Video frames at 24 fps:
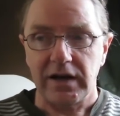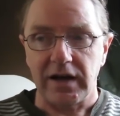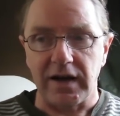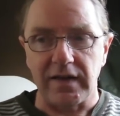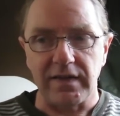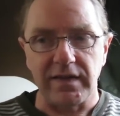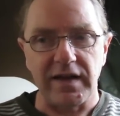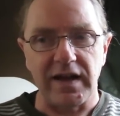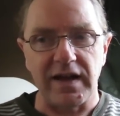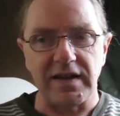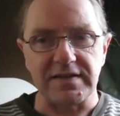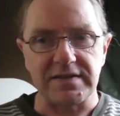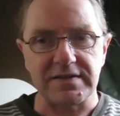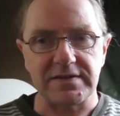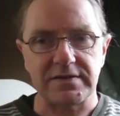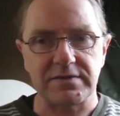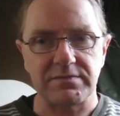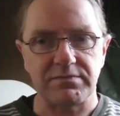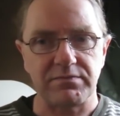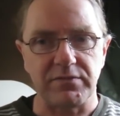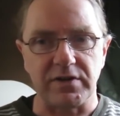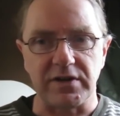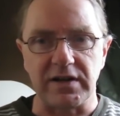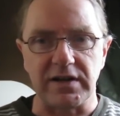and
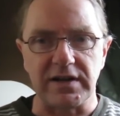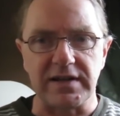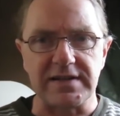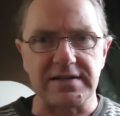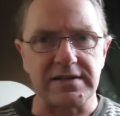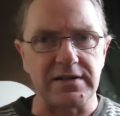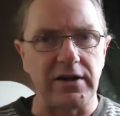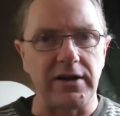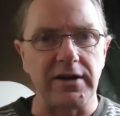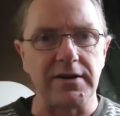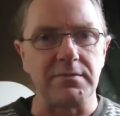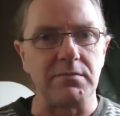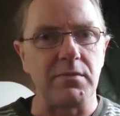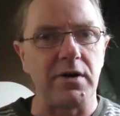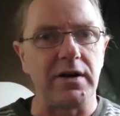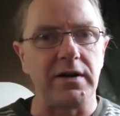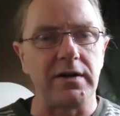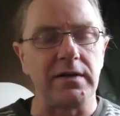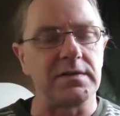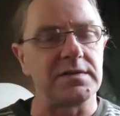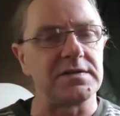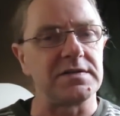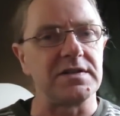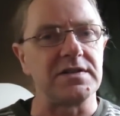that's at least 9
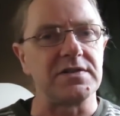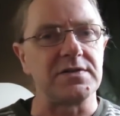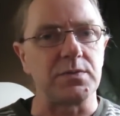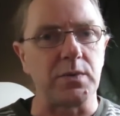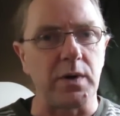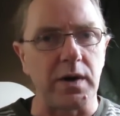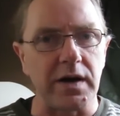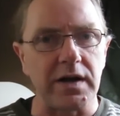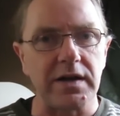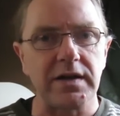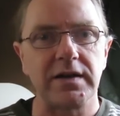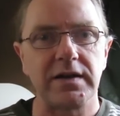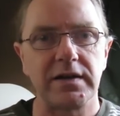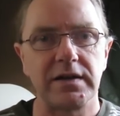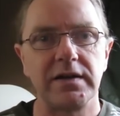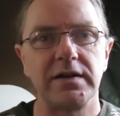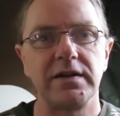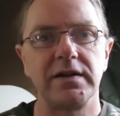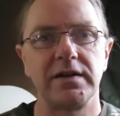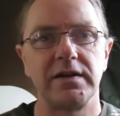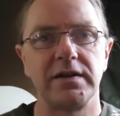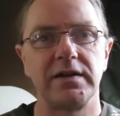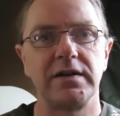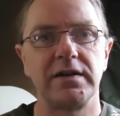miles each way
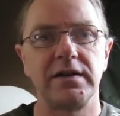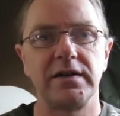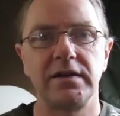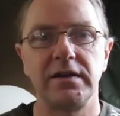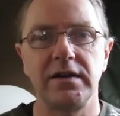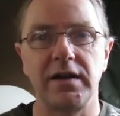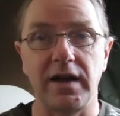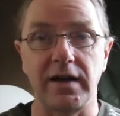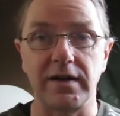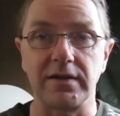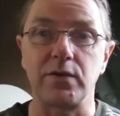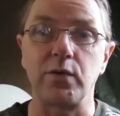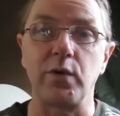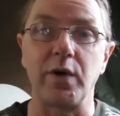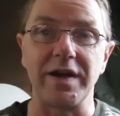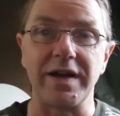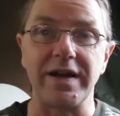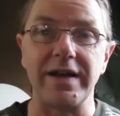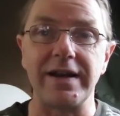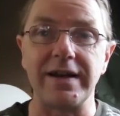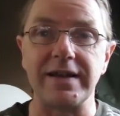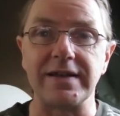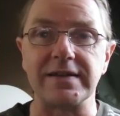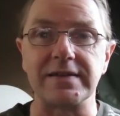and
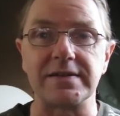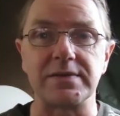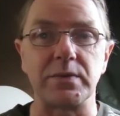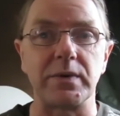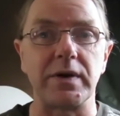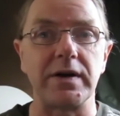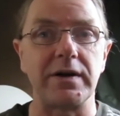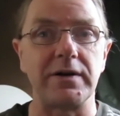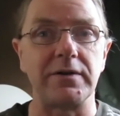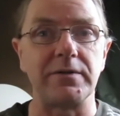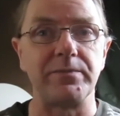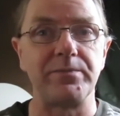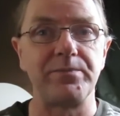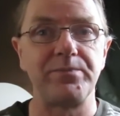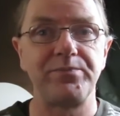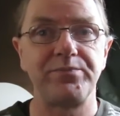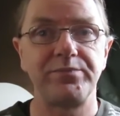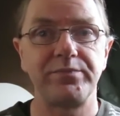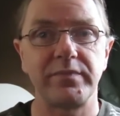quite hilly as well.